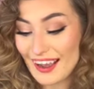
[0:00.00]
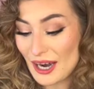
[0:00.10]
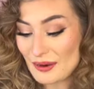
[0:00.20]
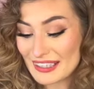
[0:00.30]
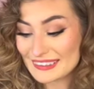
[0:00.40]

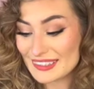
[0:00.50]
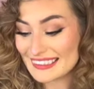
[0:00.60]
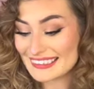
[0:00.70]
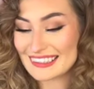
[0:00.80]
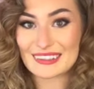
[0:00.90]
All right, so
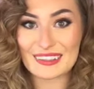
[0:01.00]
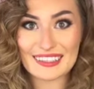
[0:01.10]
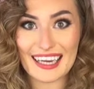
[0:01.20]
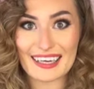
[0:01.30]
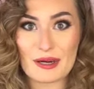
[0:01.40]
that's the
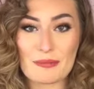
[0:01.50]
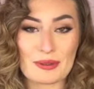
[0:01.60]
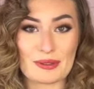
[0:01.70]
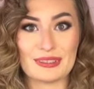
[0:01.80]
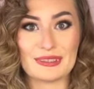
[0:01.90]
look. I hope you
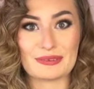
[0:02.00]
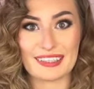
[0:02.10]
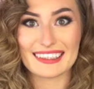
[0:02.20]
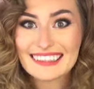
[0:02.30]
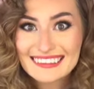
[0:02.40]

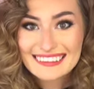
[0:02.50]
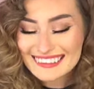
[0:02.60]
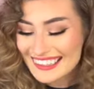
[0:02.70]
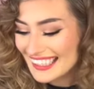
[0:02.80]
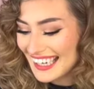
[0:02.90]
enjoyed it.
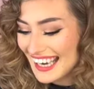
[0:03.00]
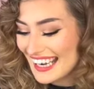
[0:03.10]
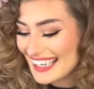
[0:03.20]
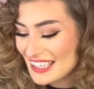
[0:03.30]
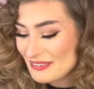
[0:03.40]

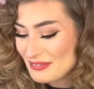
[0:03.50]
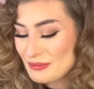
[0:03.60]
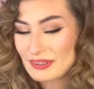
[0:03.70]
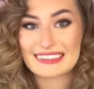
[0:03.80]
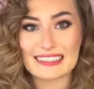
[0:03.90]
If you
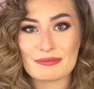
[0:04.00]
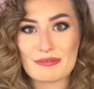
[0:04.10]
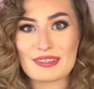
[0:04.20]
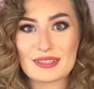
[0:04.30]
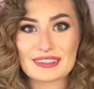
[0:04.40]
want to see more
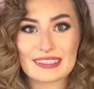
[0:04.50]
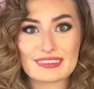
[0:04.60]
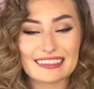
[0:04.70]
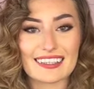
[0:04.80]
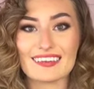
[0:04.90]
videos, leave
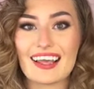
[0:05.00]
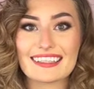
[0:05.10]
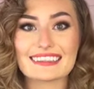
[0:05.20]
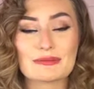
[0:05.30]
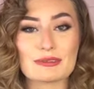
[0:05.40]
us a like,
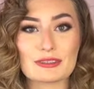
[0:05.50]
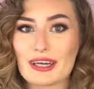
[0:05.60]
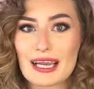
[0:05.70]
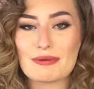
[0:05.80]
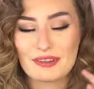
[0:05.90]

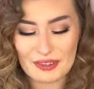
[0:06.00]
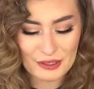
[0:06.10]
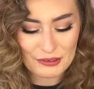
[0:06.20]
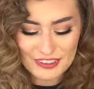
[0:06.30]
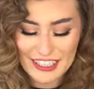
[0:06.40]
subscribe, hit the
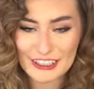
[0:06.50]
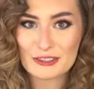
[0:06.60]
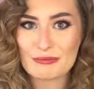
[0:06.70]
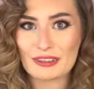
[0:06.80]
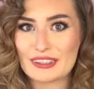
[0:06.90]
notification
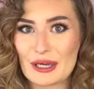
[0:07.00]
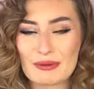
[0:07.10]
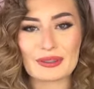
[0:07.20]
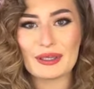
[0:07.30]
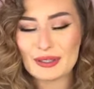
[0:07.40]
bell down
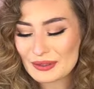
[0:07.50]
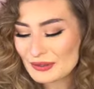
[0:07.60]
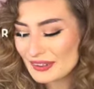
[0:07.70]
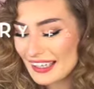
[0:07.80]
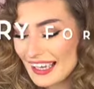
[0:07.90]

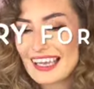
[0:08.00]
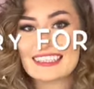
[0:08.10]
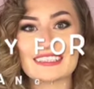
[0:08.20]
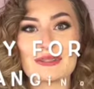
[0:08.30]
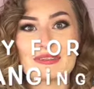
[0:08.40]
below,
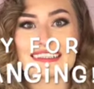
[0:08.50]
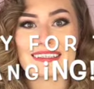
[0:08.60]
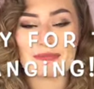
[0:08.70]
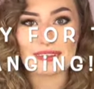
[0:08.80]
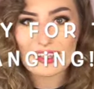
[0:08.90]
show us
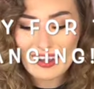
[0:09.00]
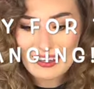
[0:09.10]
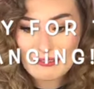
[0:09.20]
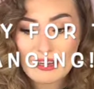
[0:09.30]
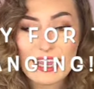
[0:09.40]
some love.